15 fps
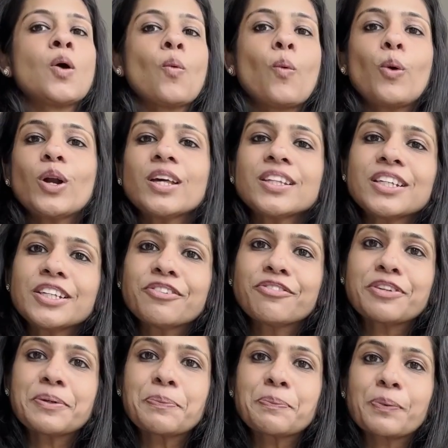what are the
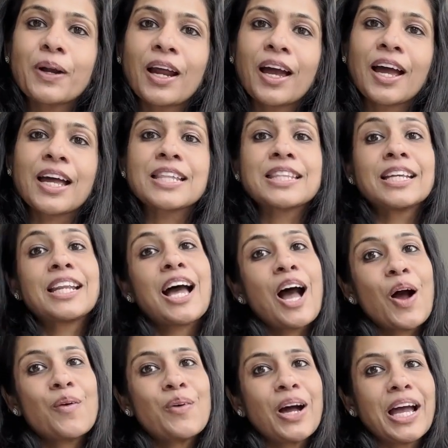different brands, and
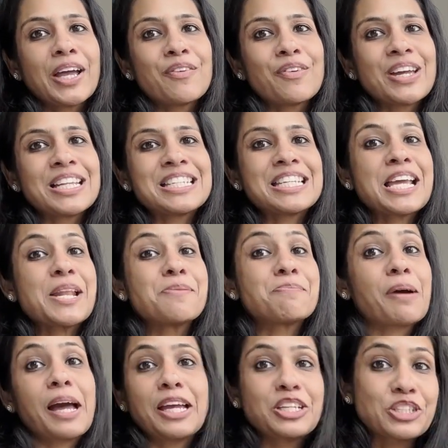how I went in
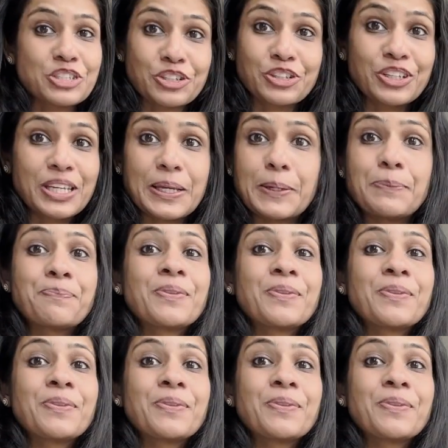my journey